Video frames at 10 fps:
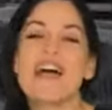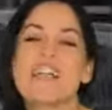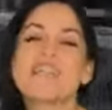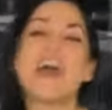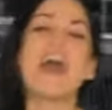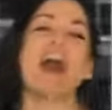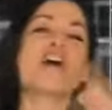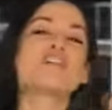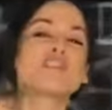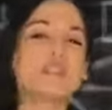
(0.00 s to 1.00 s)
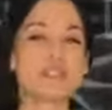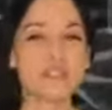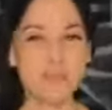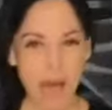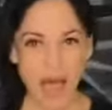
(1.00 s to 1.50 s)
They all flew to
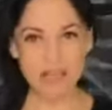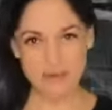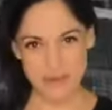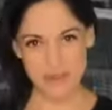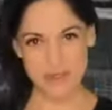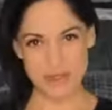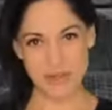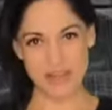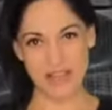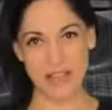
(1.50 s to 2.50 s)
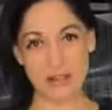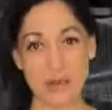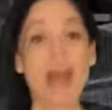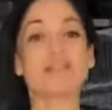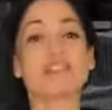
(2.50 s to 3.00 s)
this posh resort in Georgia on their
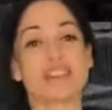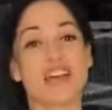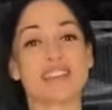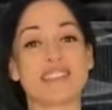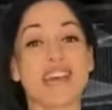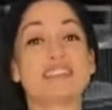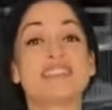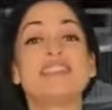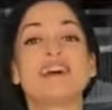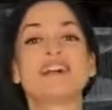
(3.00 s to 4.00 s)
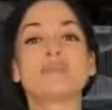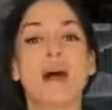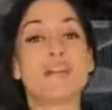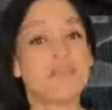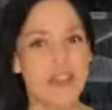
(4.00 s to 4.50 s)
private jets, as detailed
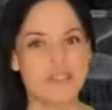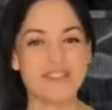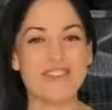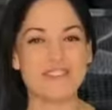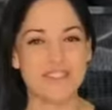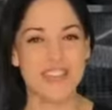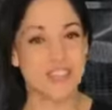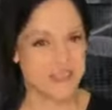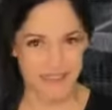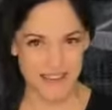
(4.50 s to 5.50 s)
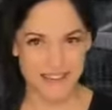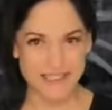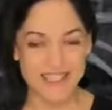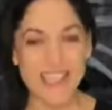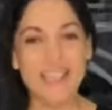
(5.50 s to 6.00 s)
by Federal Aviation Records,